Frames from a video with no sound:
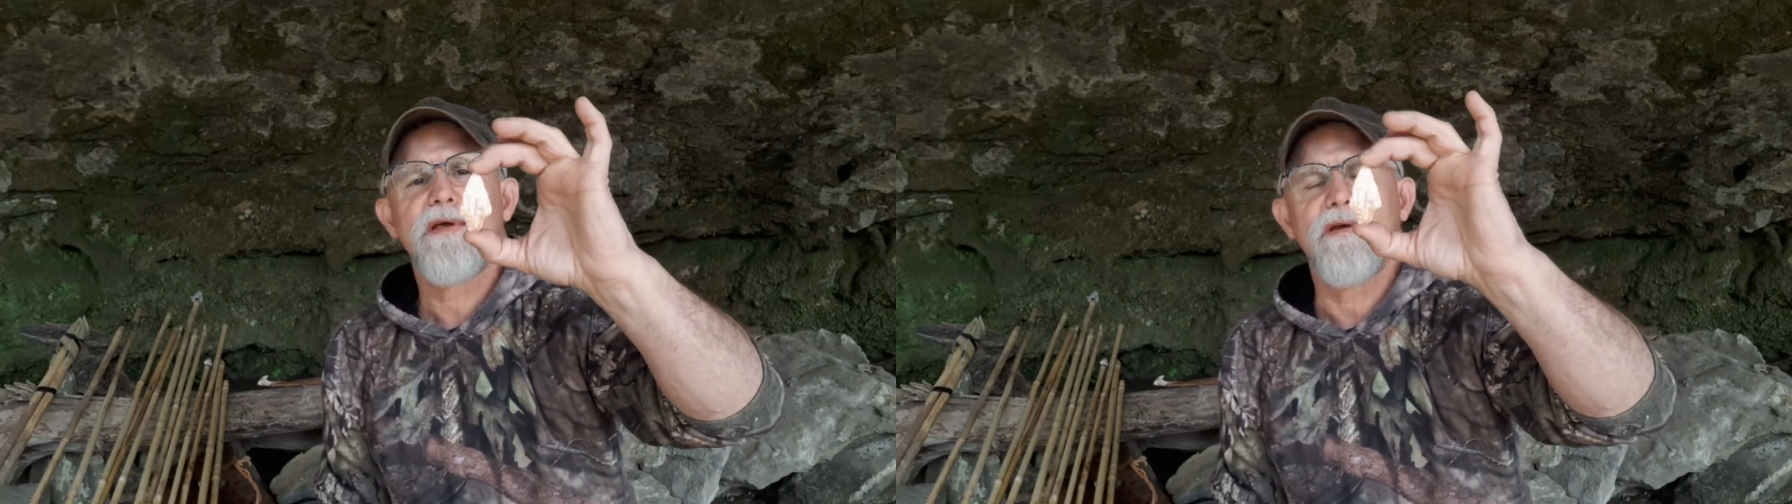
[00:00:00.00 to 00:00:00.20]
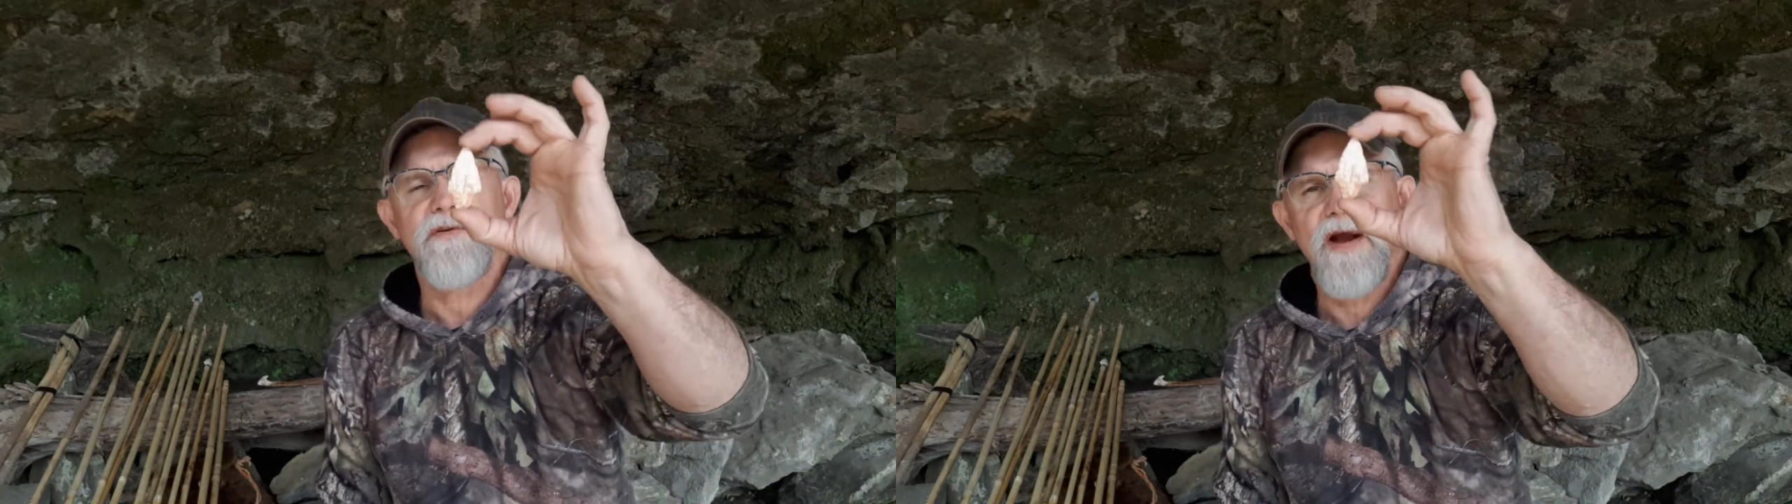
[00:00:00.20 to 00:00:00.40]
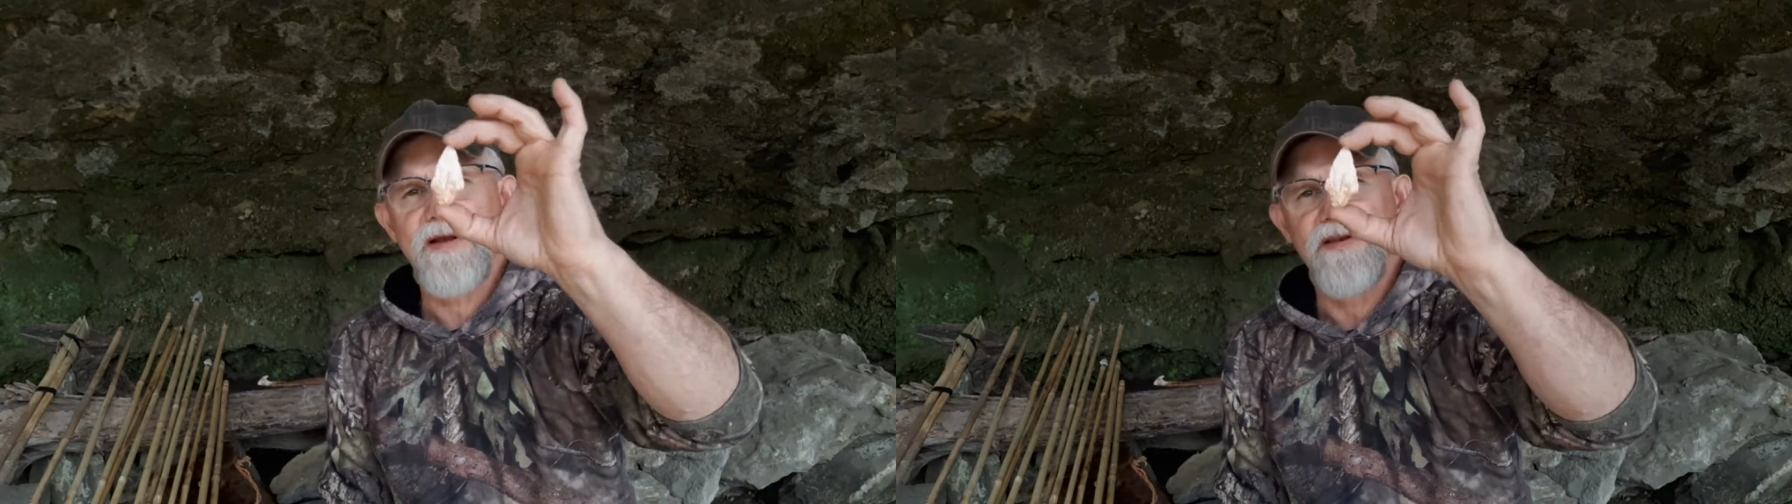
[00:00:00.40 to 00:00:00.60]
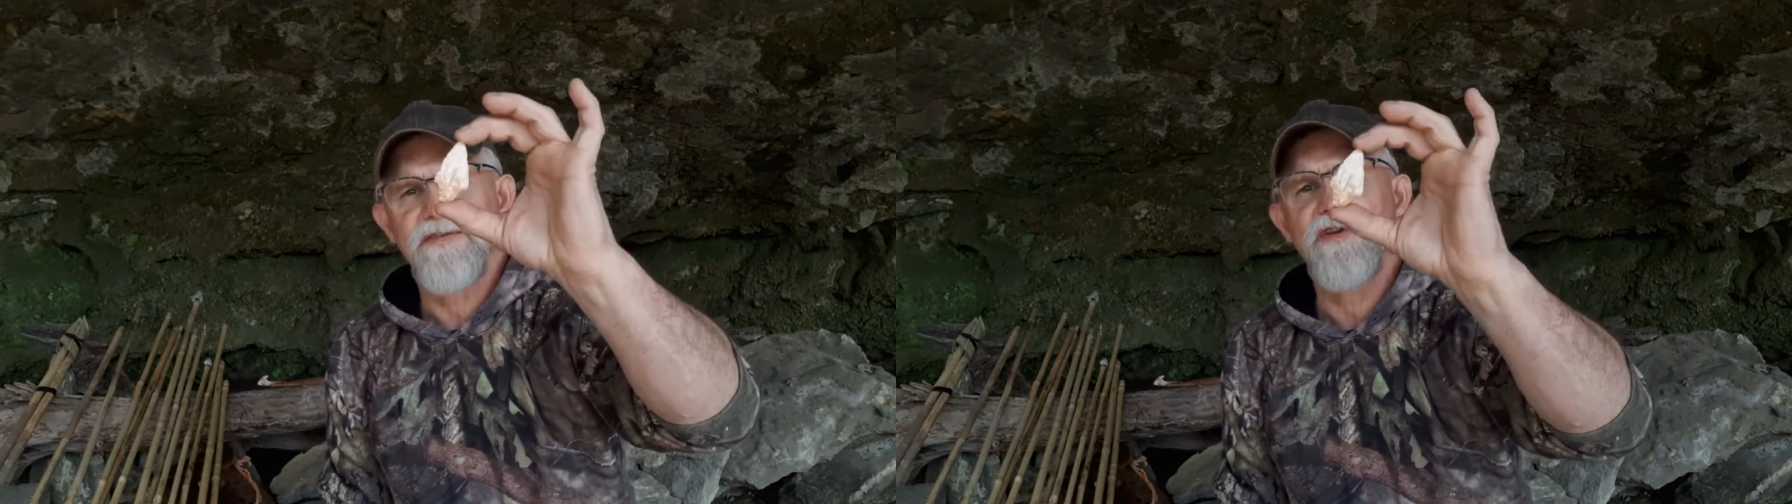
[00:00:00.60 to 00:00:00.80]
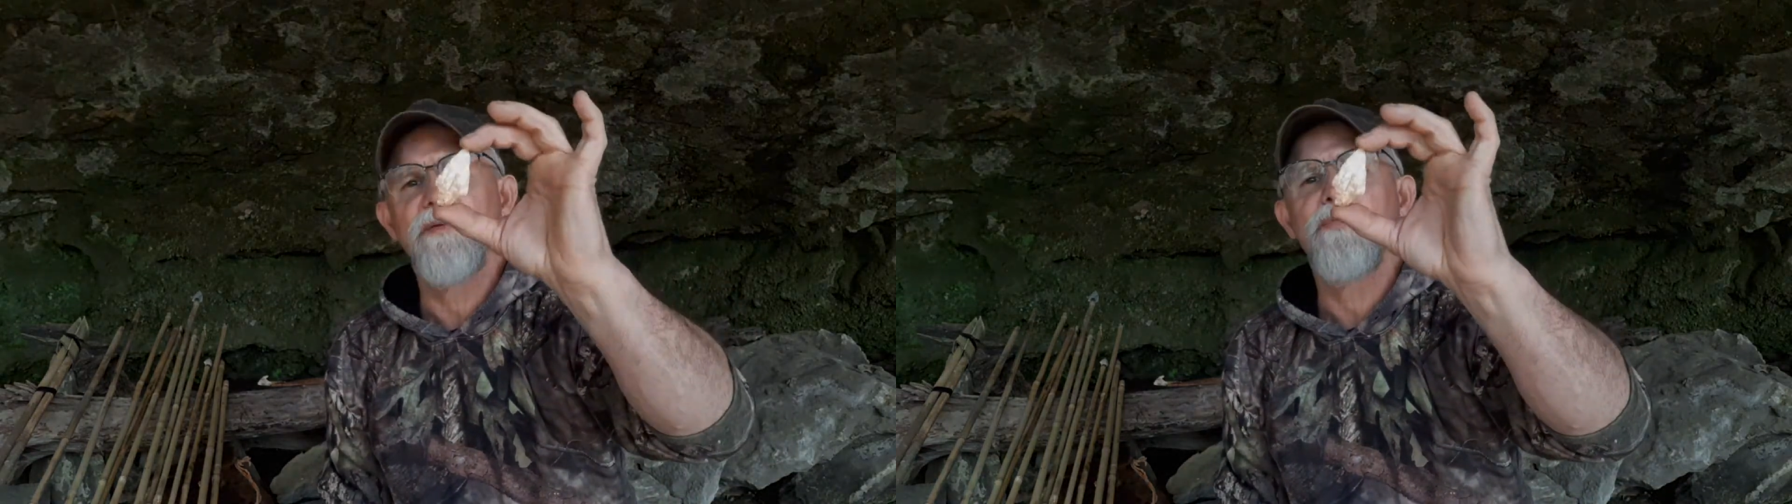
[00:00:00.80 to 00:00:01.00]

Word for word: contracting stem